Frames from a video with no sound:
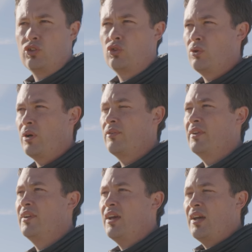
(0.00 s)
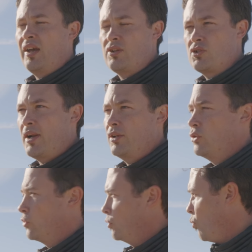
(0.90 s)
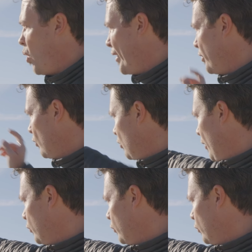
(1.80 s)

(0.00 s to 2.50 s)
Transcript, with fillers: to 200 and try to do some wider stuff.